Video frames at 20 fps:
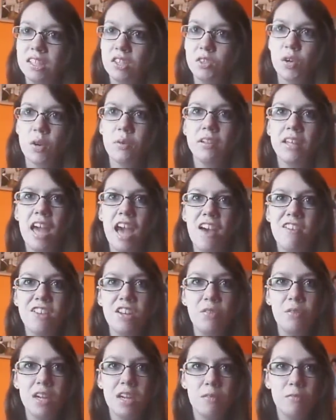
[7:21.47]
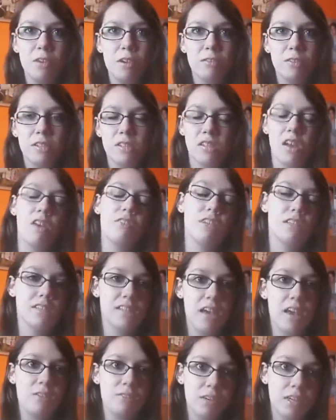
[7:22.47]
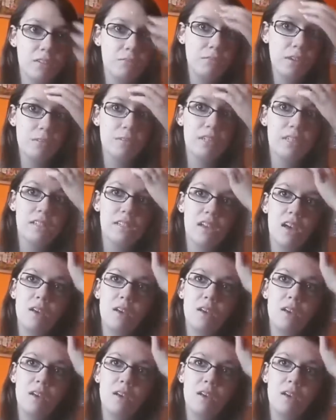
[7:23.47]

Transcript: do I really have any random favorites? Obviously, I have random favorites.